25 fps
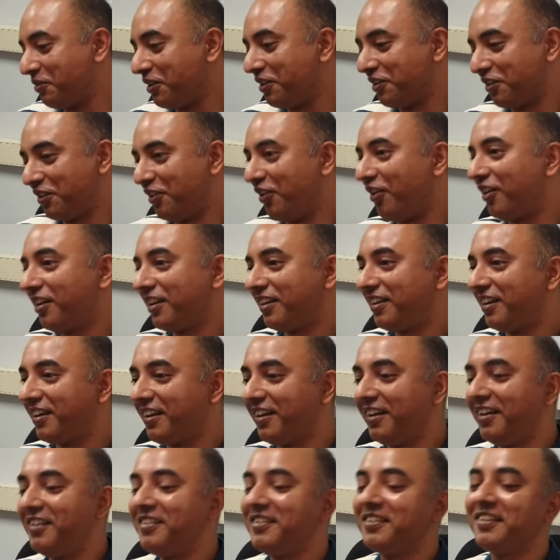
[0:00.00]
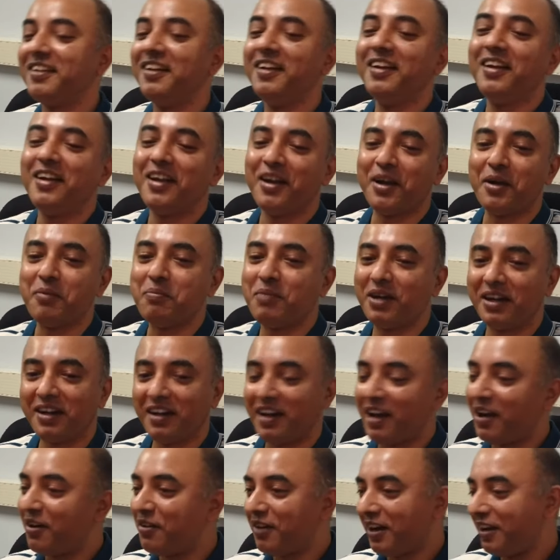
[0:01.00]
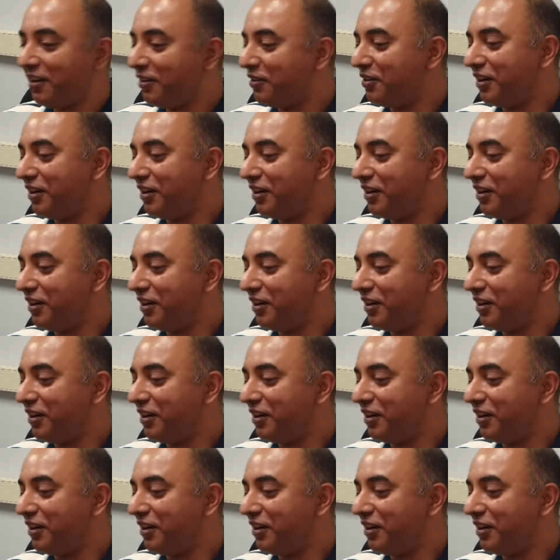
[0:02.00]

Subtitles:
it was not the case. But now I